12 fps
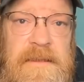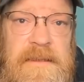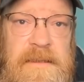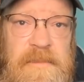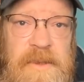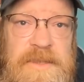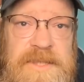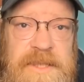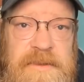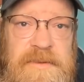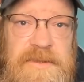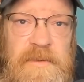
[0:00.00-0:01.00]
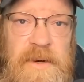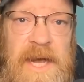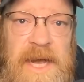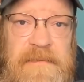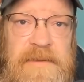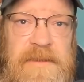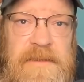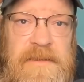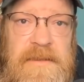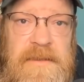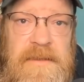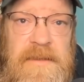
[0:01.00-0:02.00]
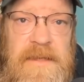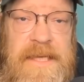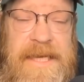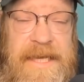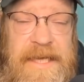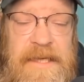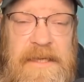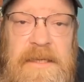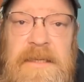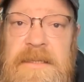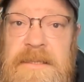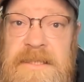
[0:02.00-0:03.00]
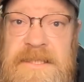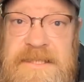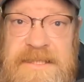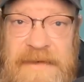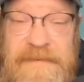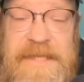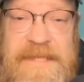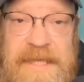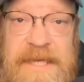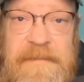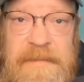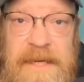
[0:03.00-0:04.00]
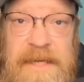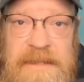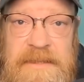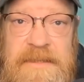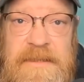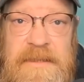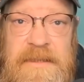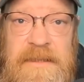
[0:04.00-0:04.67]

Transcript: until emergency crews arrived. Again, 17 minutes